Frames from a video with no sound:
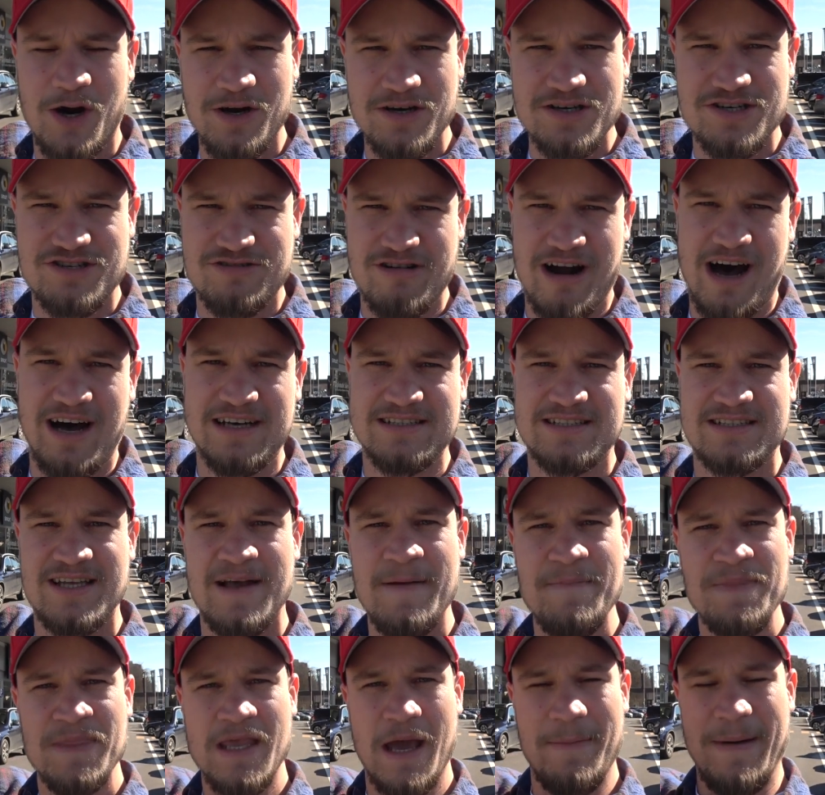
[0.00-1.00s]
contrast,
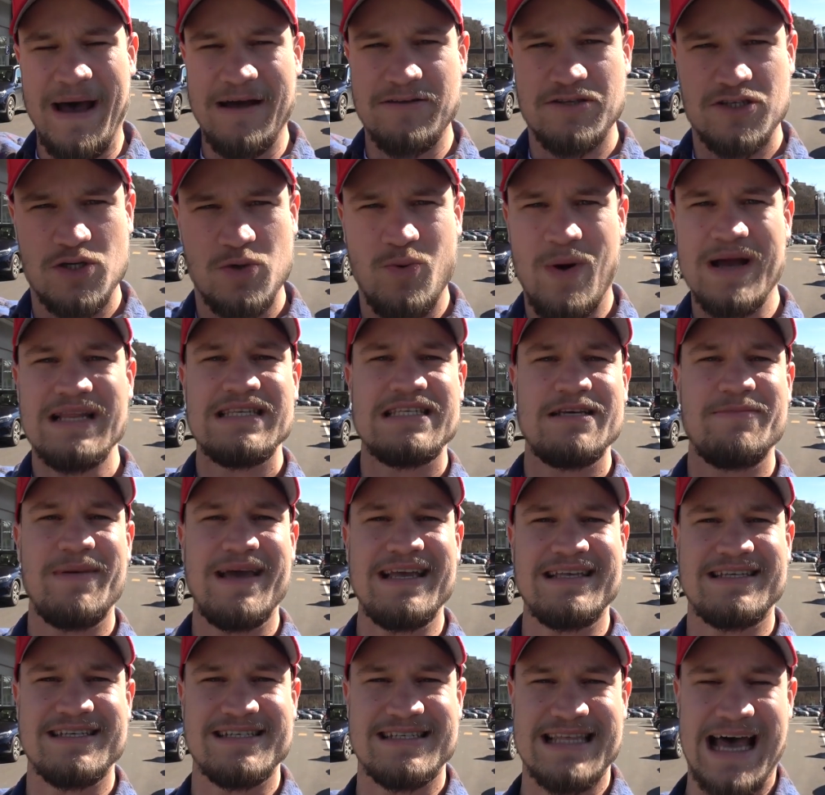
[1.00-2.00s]
about twenty
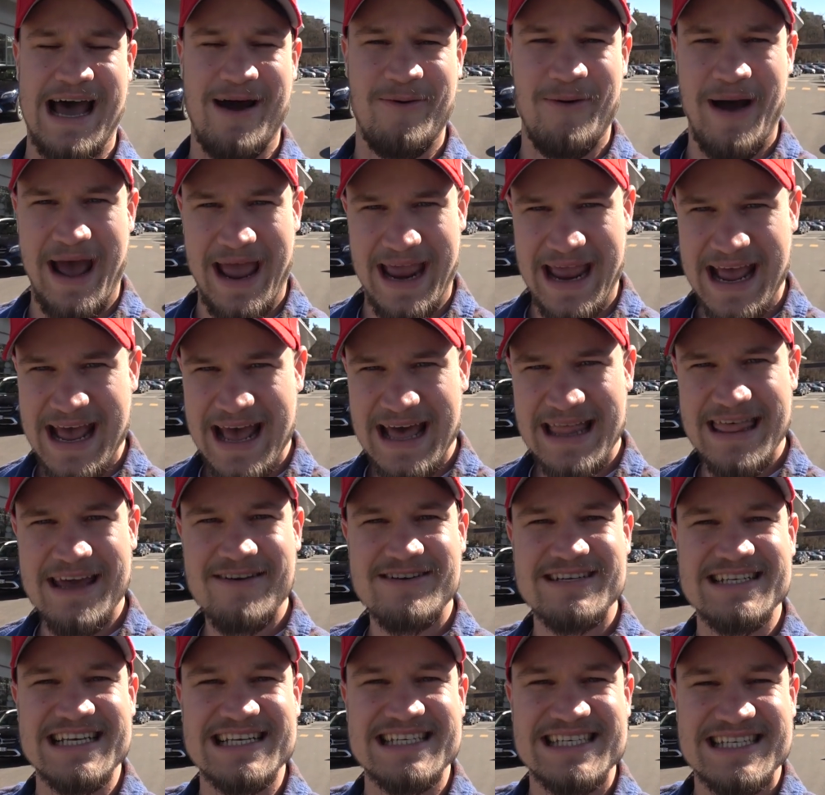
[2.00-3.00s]
meters that way,
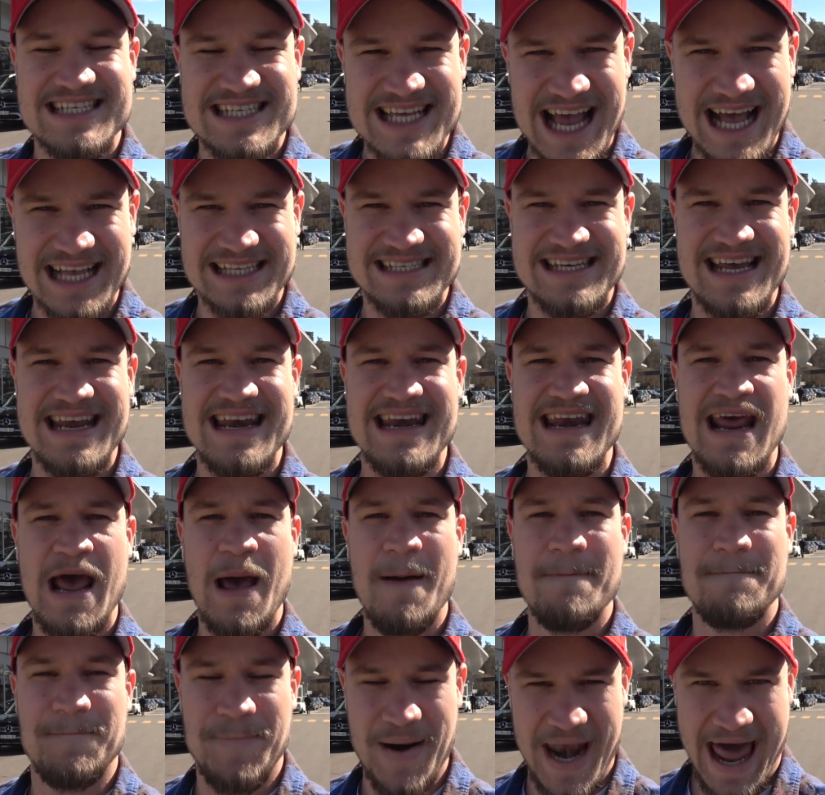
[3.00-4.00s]
there is a satin
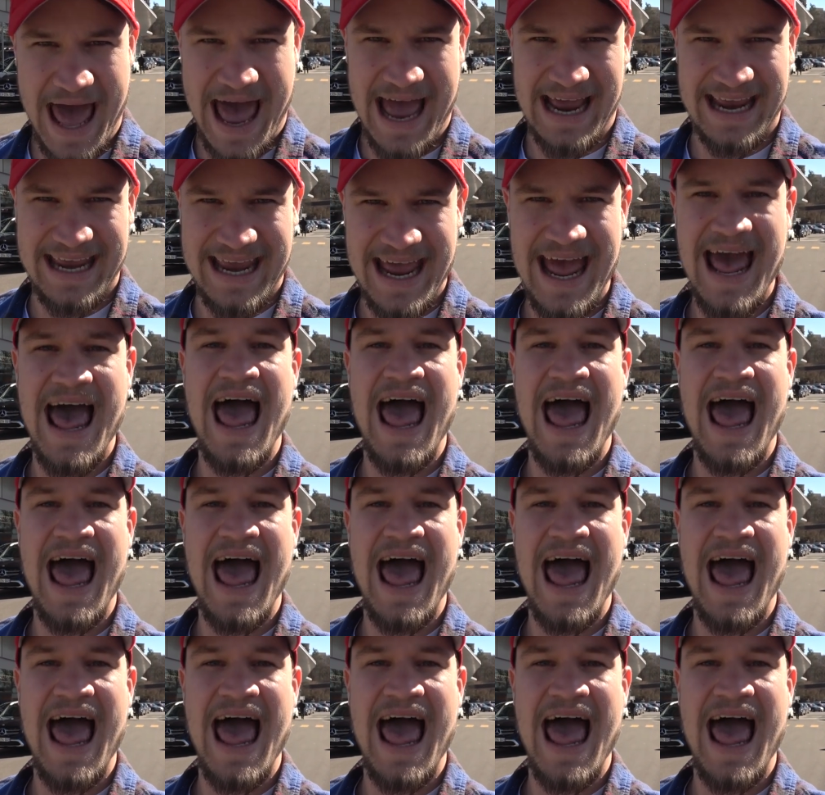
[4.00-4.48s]
black